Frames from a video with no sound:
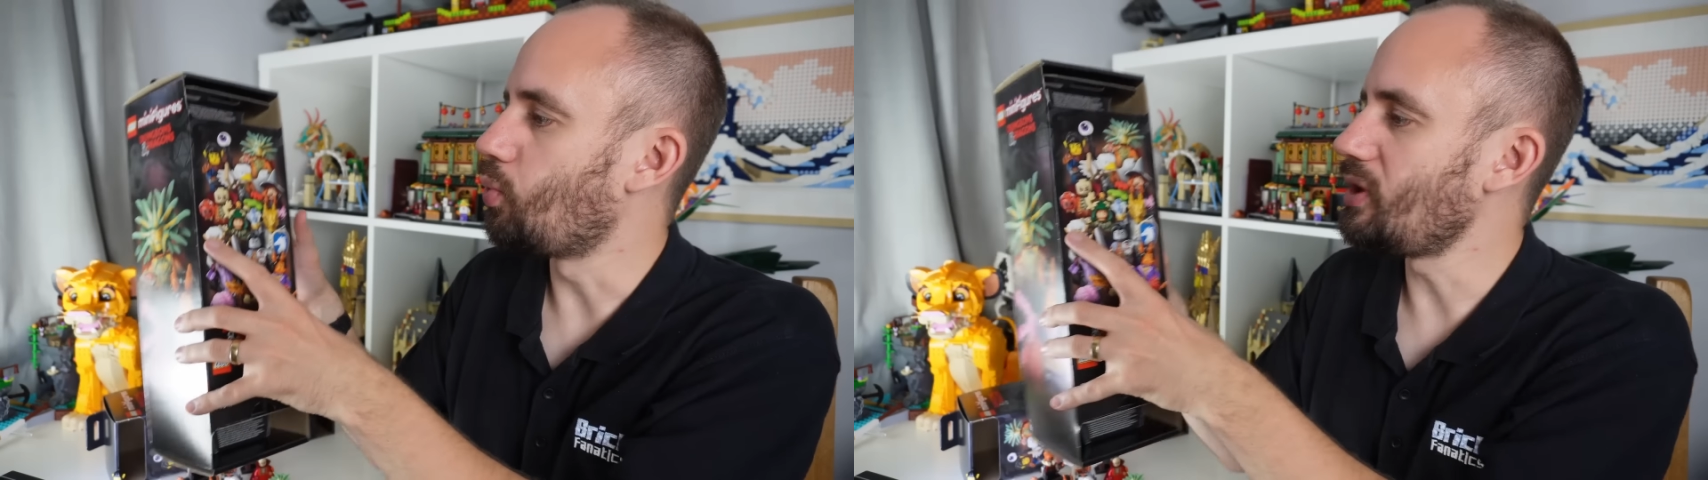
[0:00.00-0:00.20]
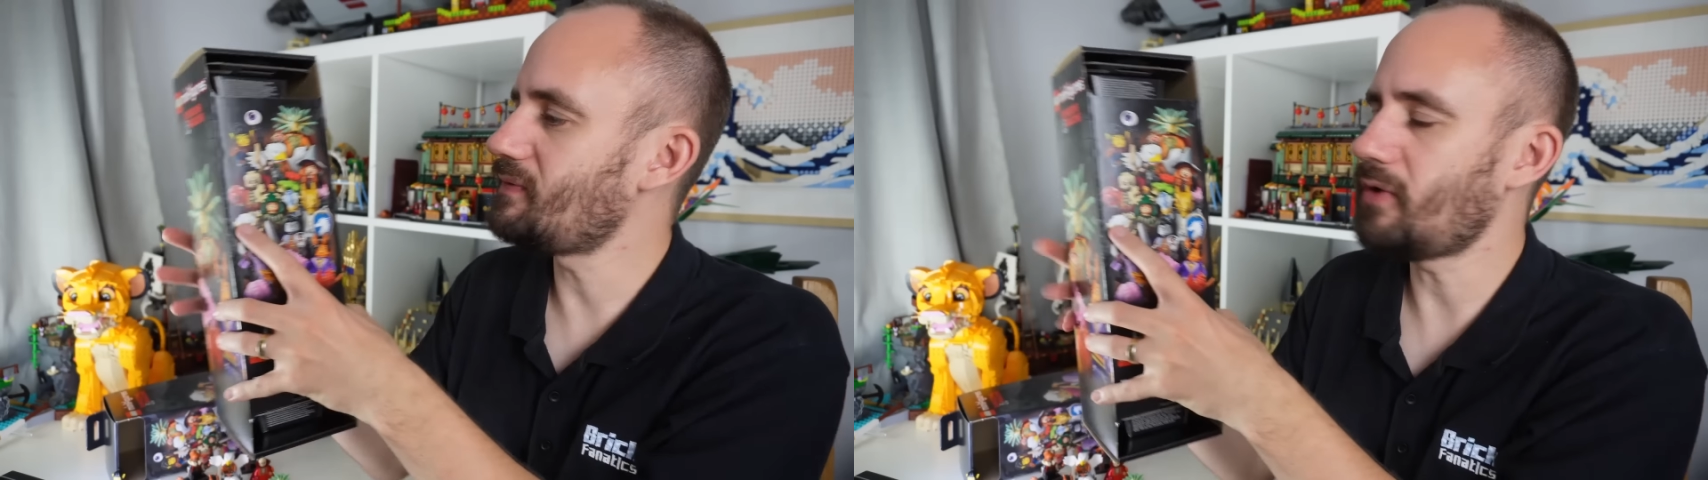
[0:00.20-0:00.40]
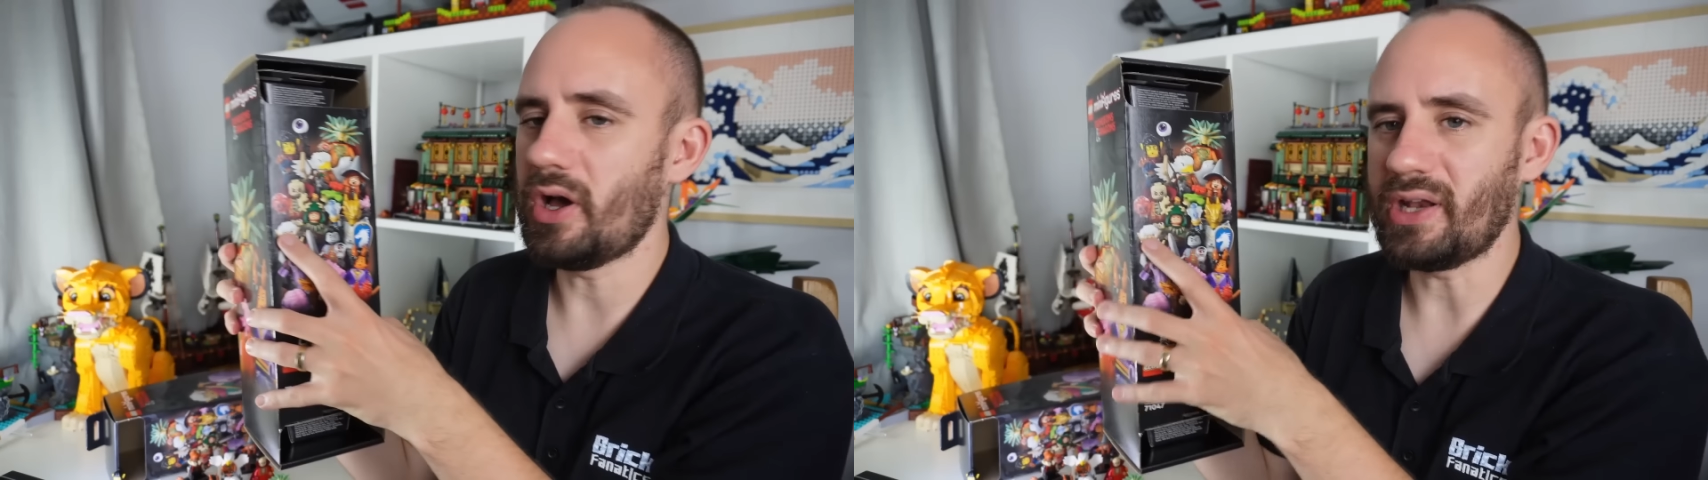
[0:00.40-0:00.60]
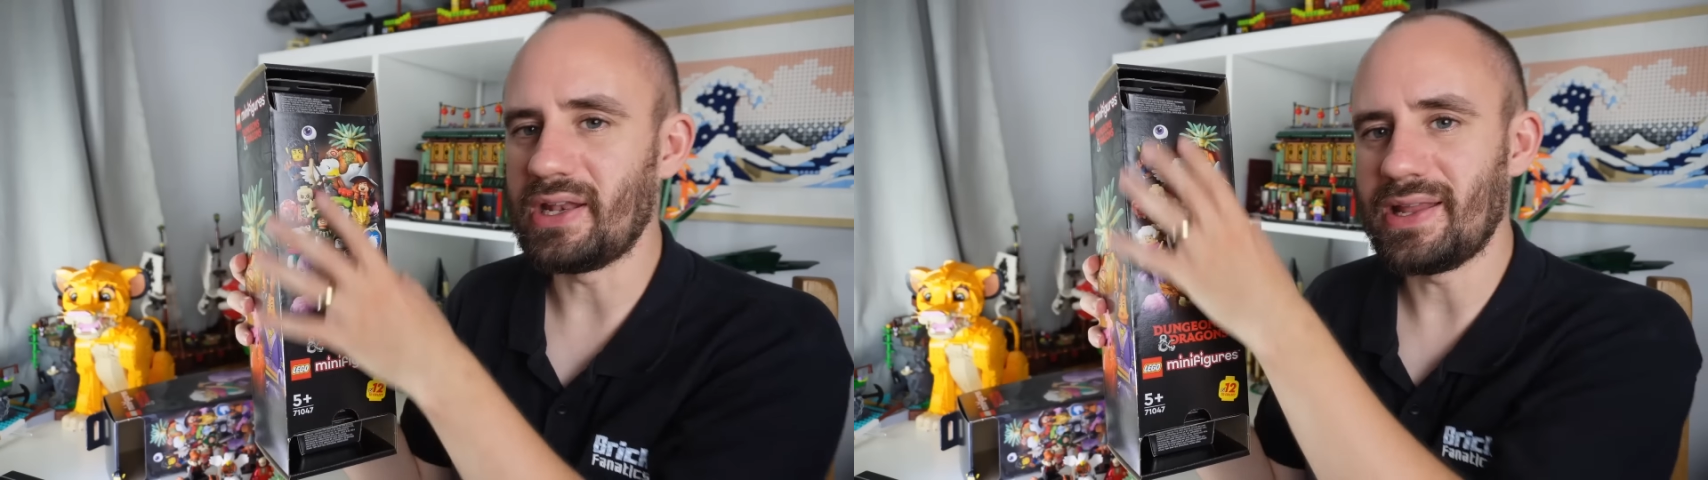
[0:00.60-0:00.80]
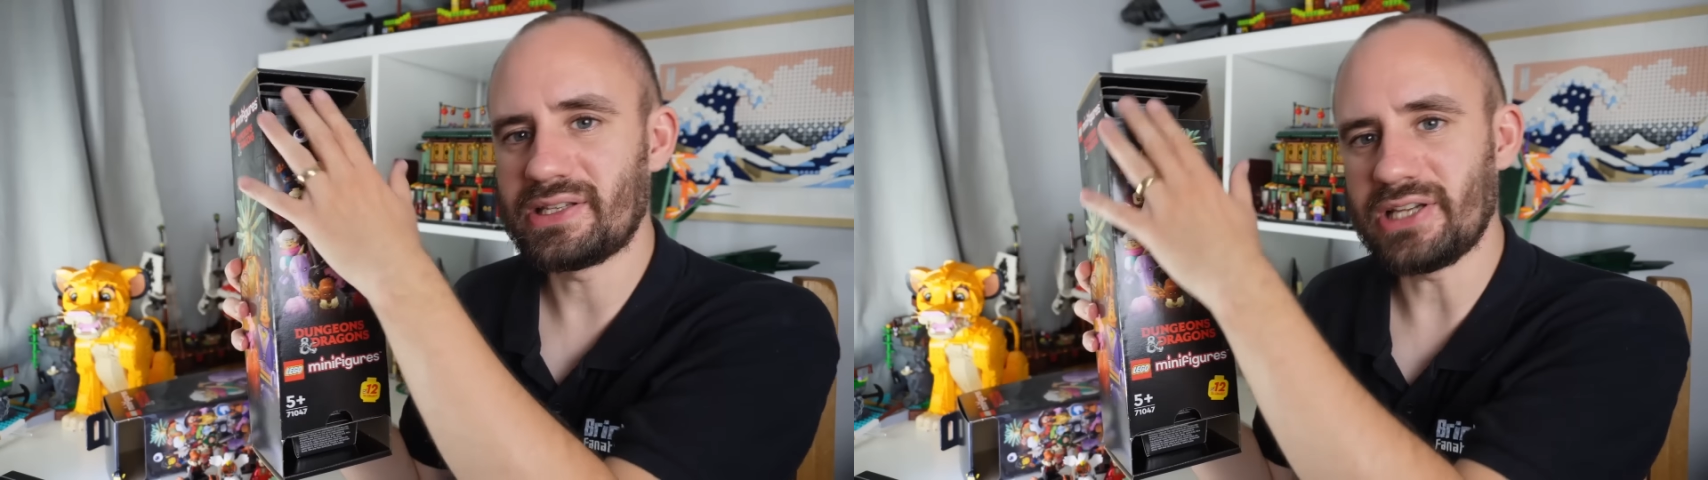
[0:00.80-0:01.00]
we've got
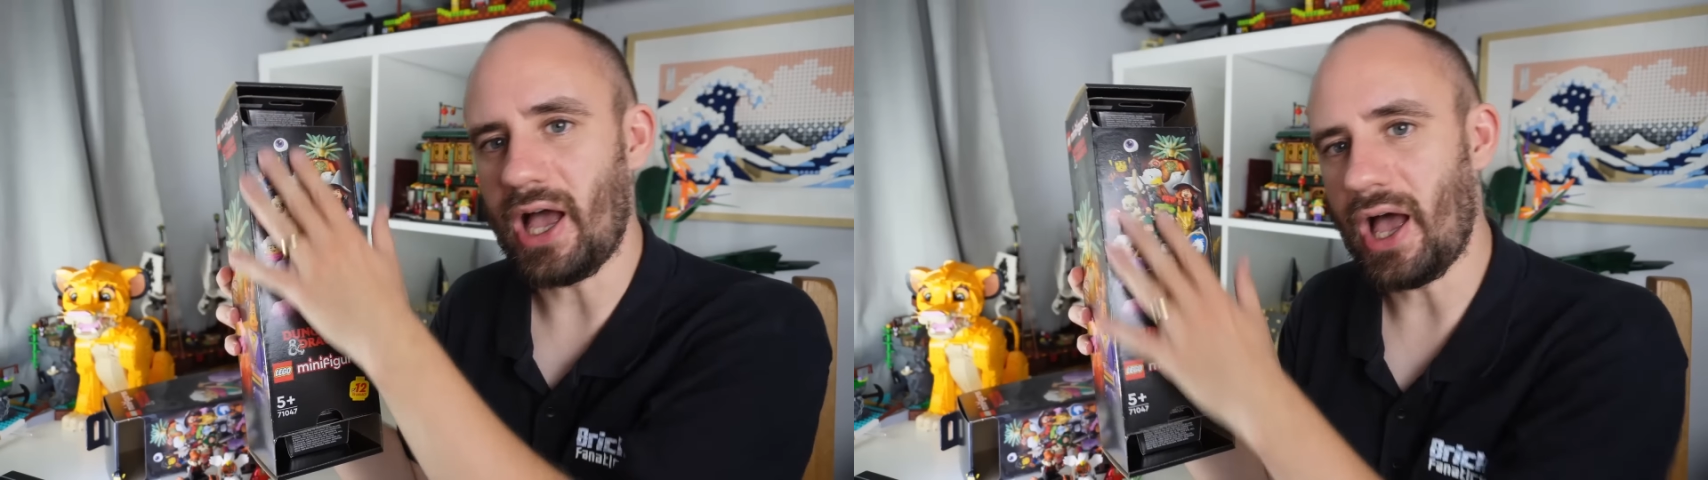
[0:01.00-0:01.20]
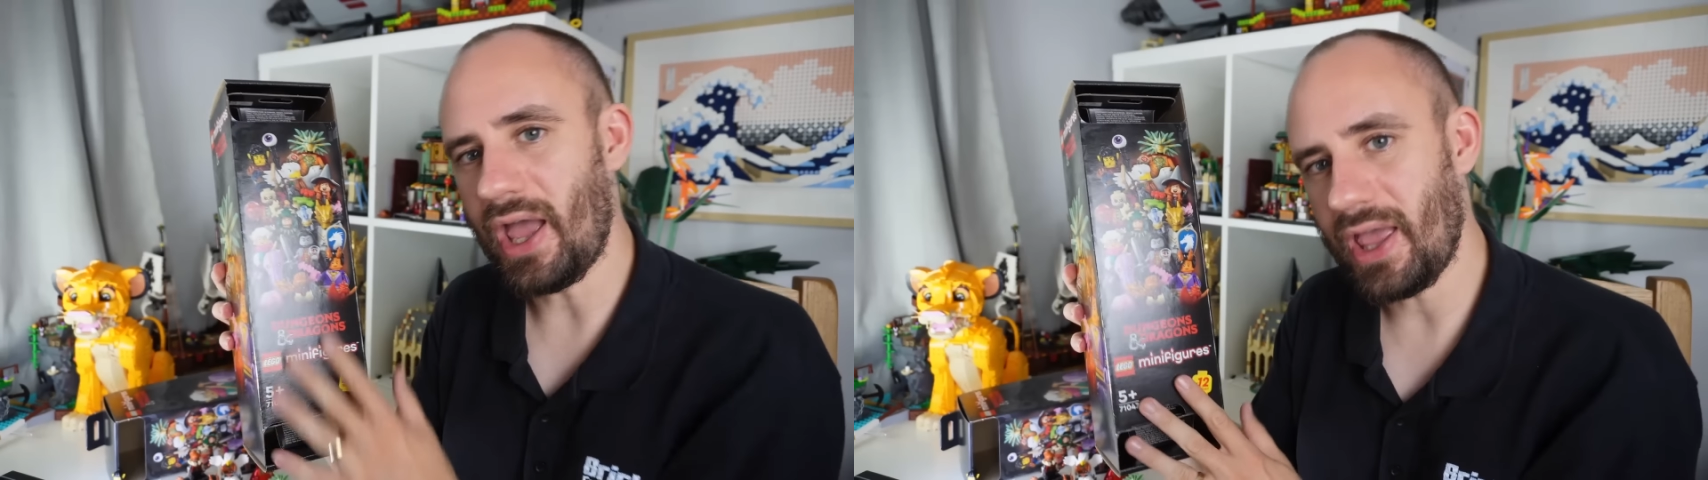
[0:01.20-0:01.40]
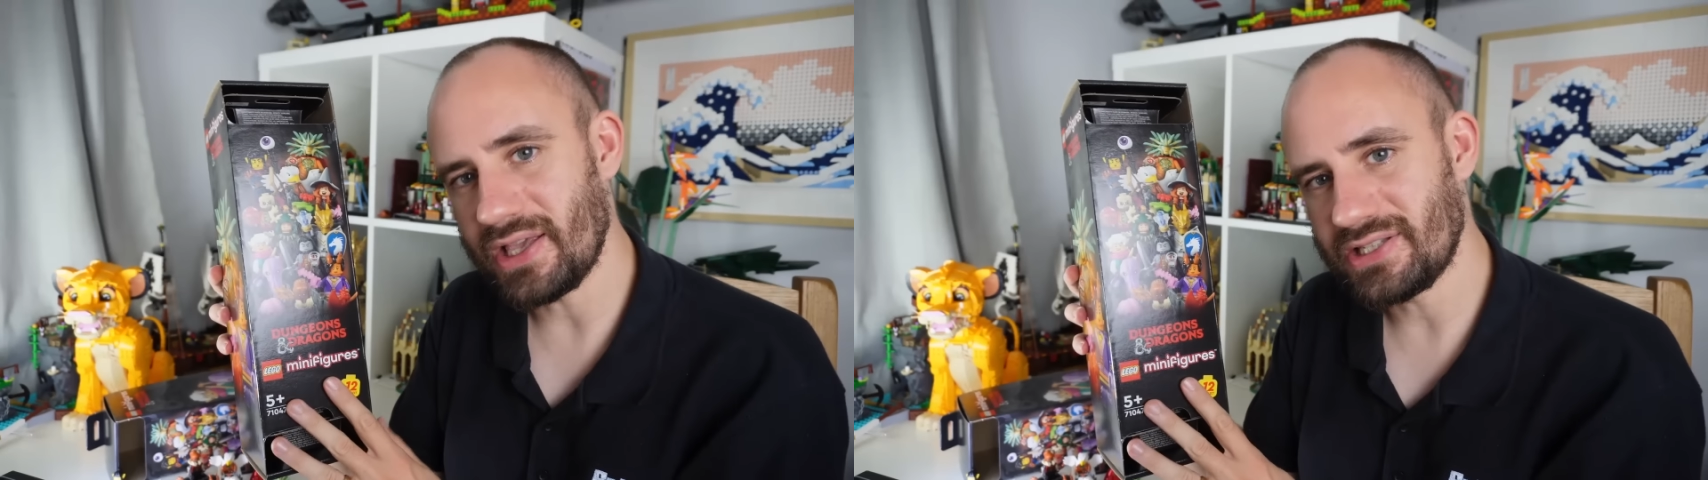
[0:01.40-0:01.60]
an entire